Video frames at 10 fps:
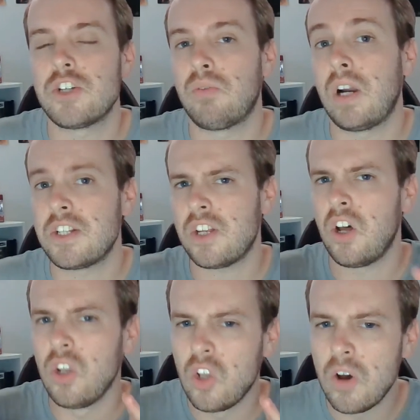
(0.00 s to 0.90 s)
race a
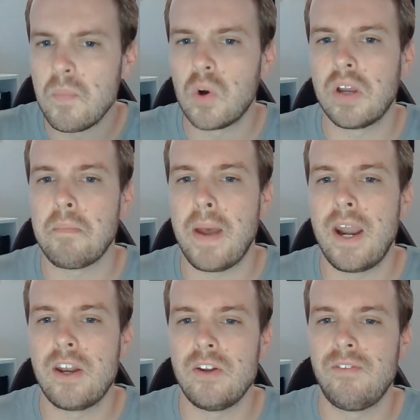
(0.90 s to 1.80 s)
lot more
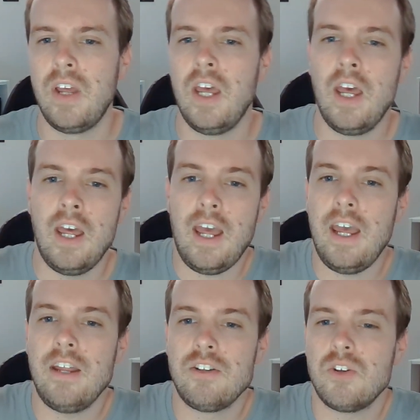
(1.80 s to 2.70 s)
competitive.
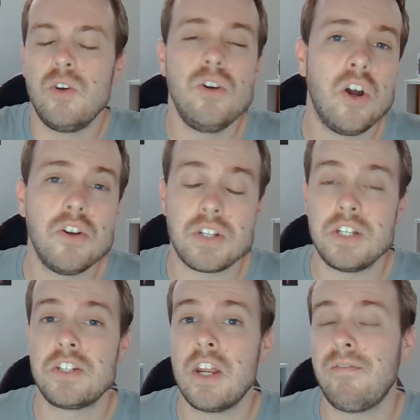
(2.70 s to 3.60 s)
And who knows,
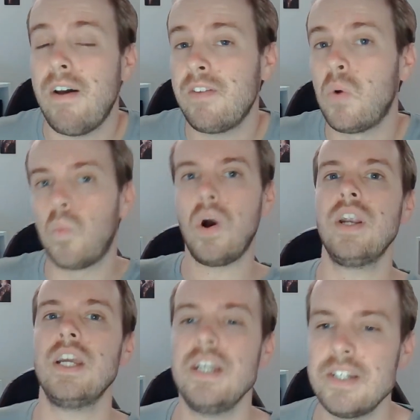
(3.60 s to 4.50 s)
instead of having
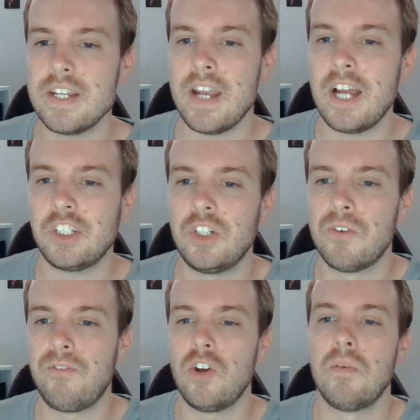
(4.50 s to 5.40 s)
1 international
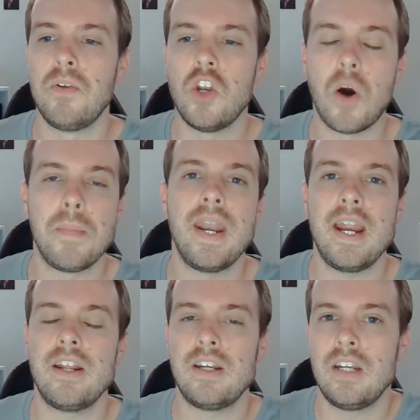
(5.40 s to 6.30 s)
film
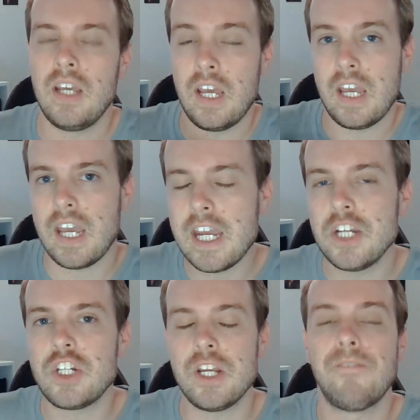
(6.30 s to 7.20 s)
nominated
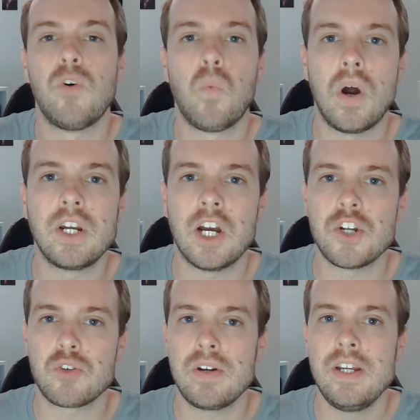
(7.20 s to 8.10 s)
each year for 1
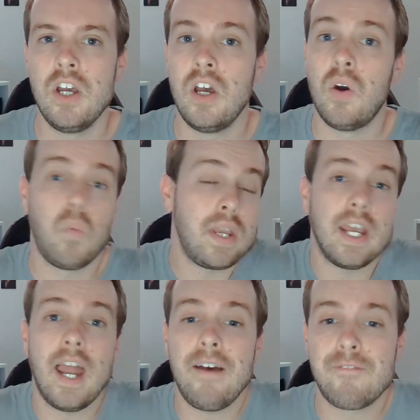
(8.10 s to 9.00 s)
country, we can
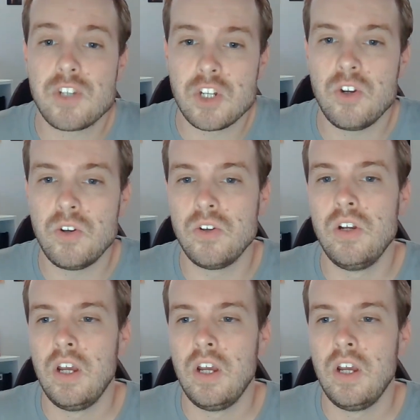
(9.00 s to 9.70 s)
have 2,